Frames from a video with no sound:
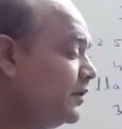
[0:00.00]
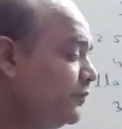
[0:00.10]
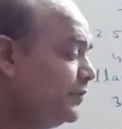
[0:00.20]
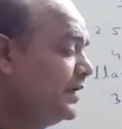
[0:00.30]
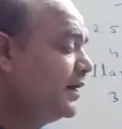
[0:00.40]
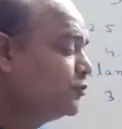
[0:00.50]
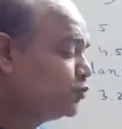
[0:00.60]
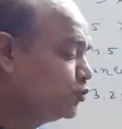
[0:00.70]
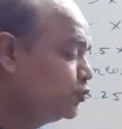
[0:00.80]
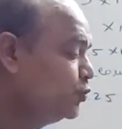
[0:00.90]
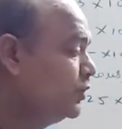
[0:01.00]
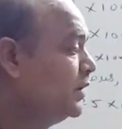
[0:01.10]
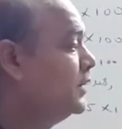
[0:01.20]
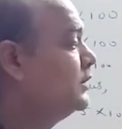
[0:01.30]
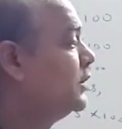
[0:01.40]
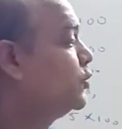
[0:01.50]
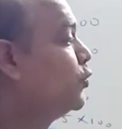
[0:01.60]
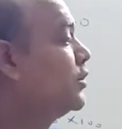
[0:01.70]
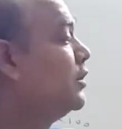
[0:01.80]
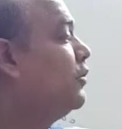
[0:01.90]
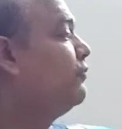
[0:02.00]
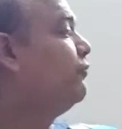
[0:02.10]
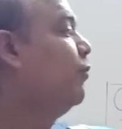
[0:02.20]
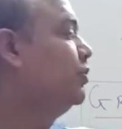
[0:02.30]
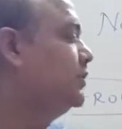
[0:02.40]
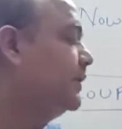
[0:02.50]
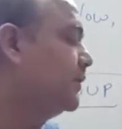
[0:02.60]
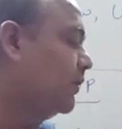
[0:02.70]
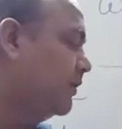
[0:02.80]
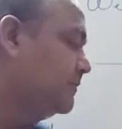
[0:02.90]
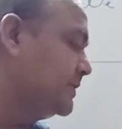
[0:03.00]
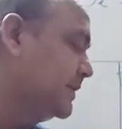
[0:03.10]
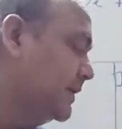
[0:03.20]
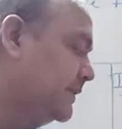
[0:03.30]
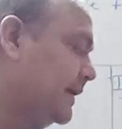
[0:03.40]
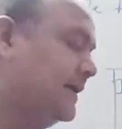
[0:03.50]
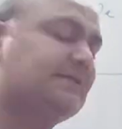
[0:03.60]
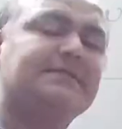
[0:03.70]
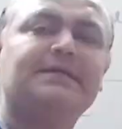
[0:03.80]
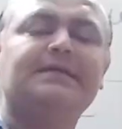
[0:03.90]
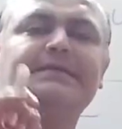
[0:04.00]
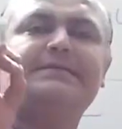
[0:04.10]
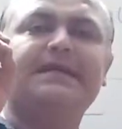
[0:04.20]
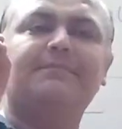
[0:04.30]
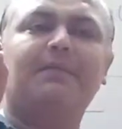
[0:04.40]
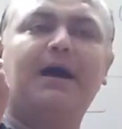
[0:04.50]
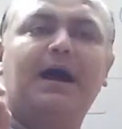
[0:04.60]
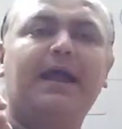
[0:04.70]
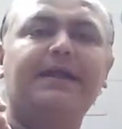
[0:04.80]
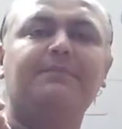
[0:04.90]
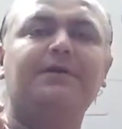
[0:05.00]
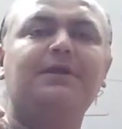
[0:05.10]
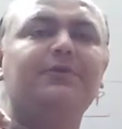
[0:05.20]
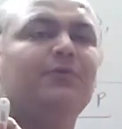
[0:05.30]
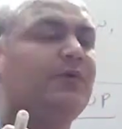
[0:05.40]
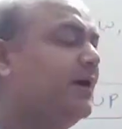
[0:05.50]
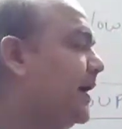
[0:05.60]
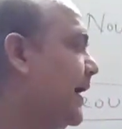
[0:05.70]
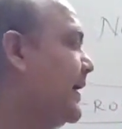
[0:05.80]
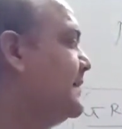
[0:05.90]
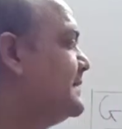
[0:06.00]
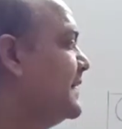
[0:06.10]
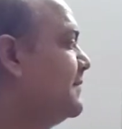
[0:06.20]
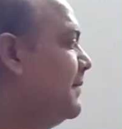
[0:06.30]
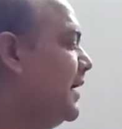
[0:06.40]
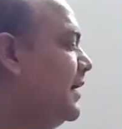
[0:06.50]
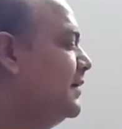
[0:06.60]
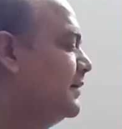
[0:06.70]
we have to do the total of both the columns, that is sigma IW and sigma